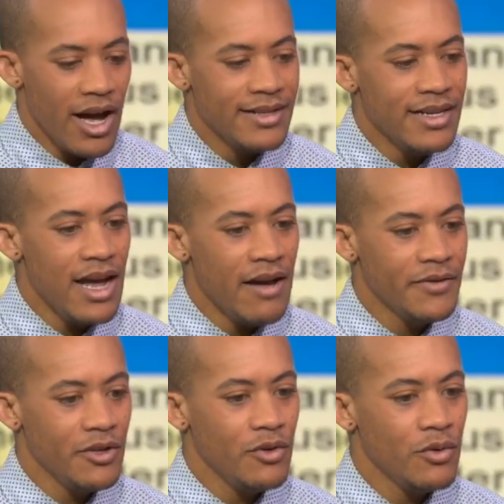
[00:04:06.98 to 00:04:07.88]
I did
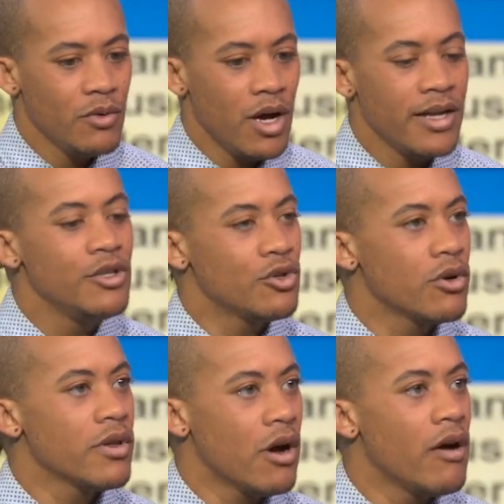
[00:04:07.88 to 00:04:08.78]
have to
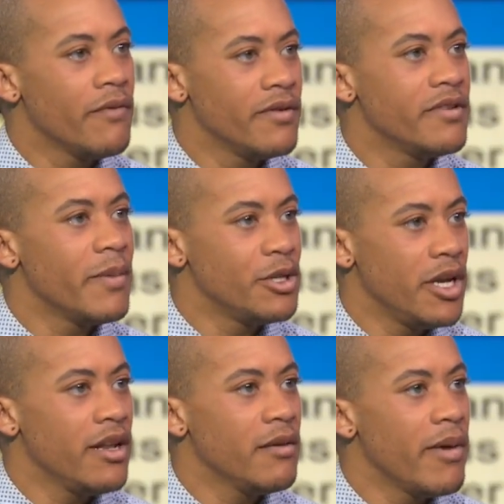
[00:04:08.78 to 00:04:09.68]
ensure the confidence of my
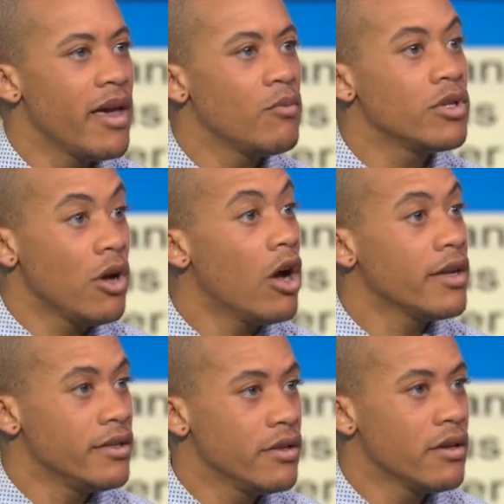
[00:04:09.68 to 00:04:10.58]
chain of command when
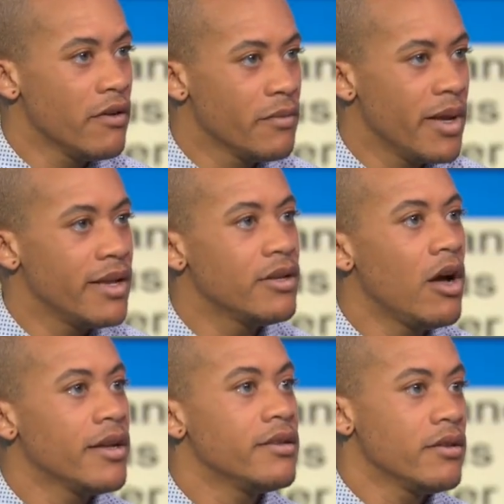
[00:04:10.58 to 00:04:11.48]
talking to the government and
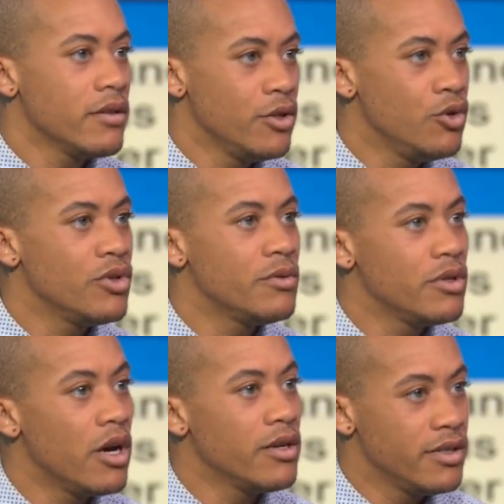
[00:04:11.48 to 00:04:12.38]
talking to
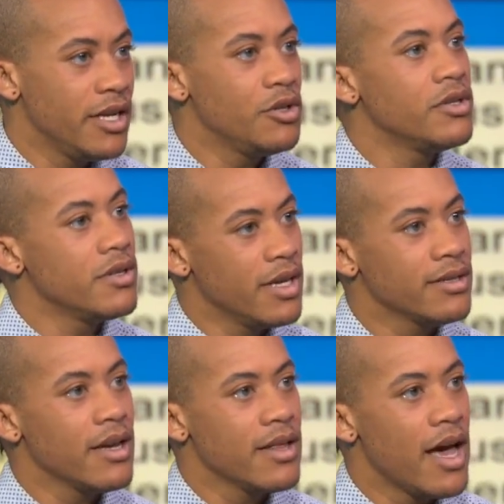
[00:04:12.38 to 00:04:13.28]
news uh, stations and
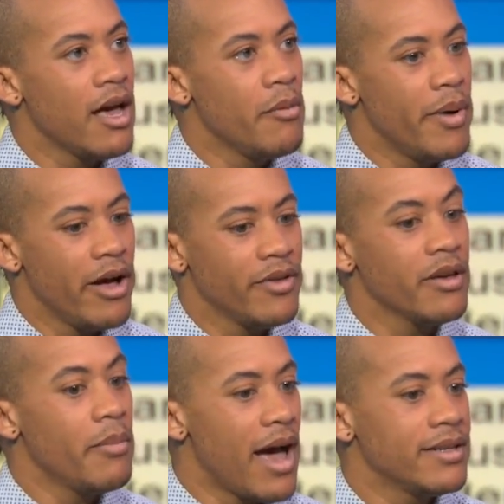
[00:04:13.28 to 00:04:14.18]
things like that about
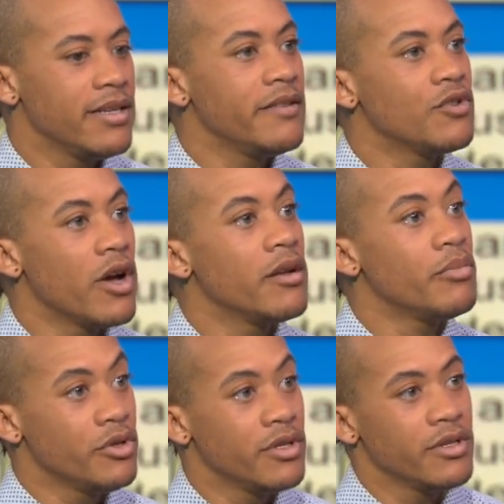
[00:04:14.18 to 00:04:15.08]
the capacity of trying to
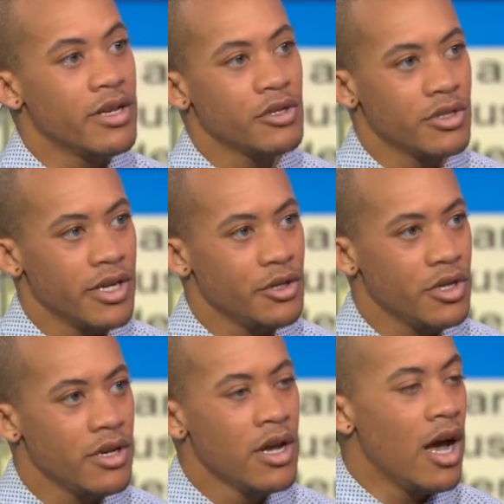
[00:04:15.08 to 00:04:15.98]
push this
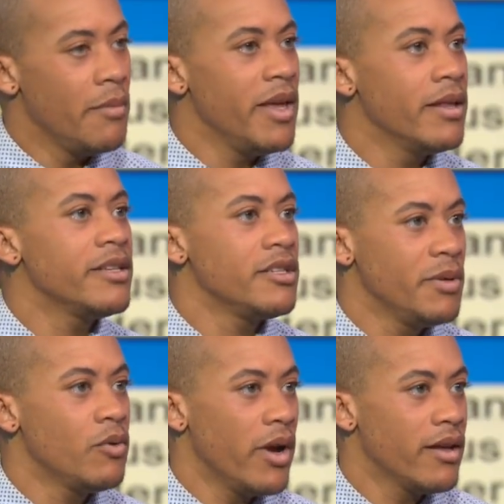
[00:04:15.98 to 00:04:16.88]
legislation. I mean, let's
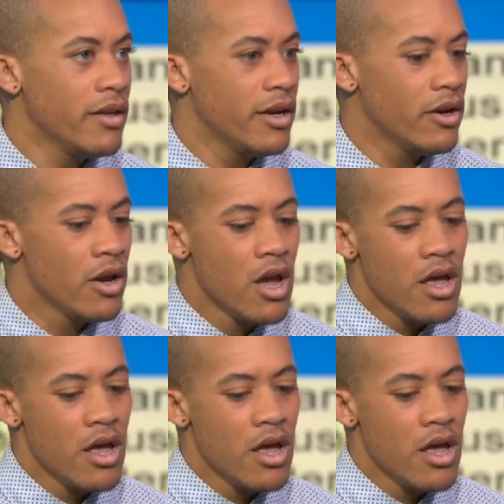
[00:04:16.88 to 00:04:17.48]
just be quite clear.